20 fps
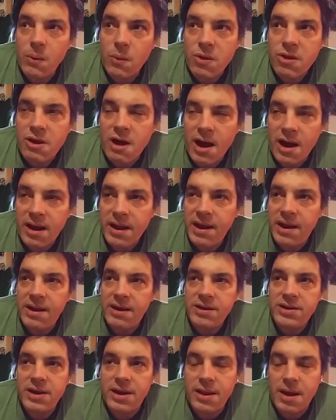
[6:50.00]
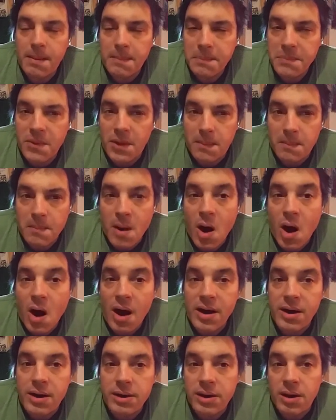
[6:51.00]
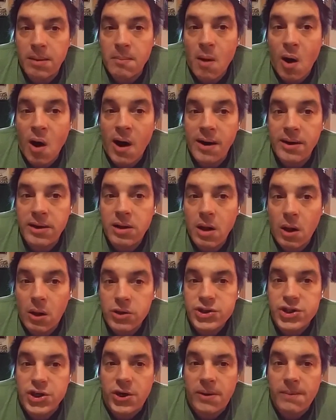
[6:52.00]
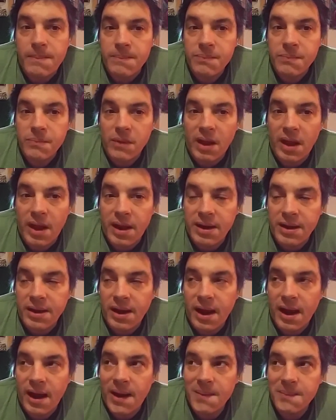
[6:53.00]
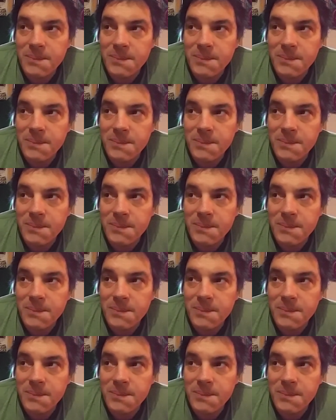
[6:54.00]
was kind of into the mod culture, and